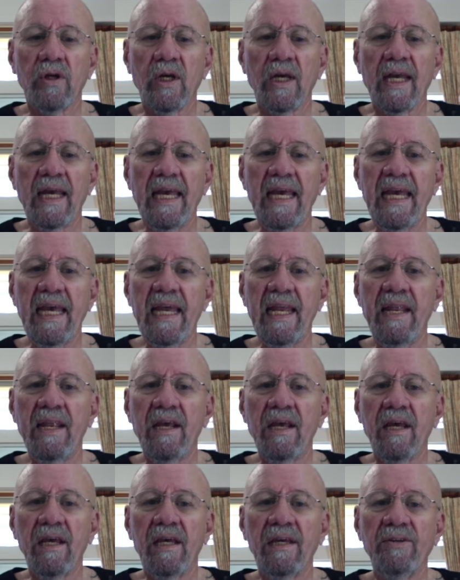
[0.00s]
And
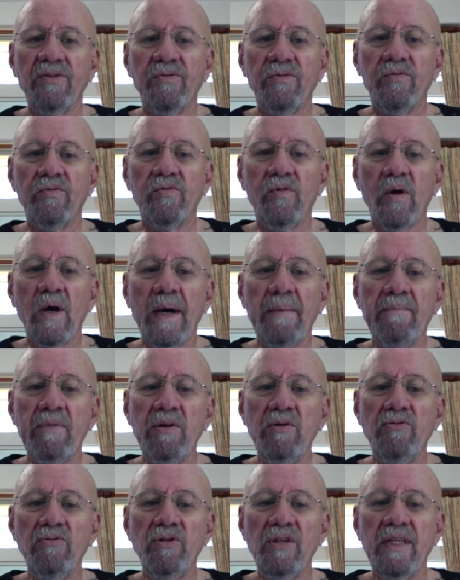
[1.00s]
I'm
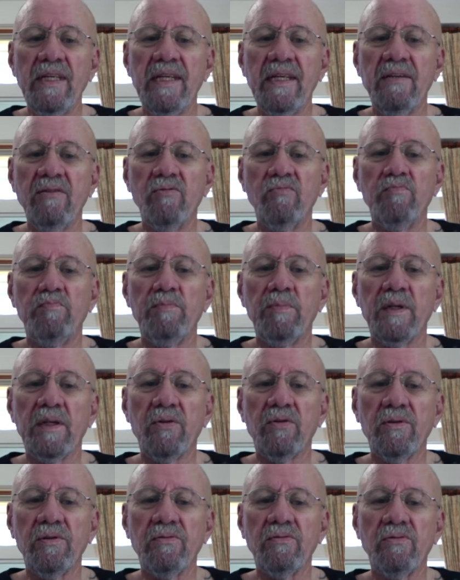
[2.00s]
using it
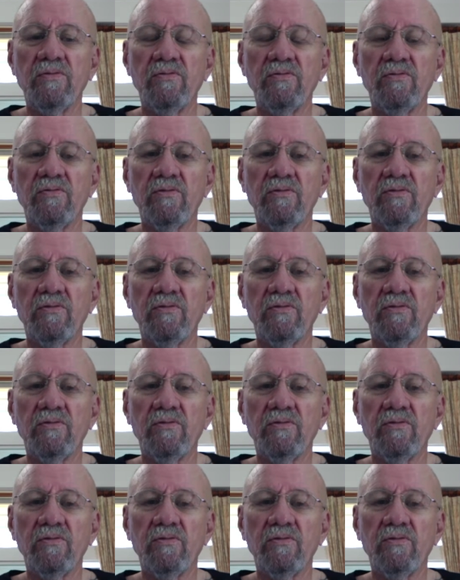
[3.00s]
because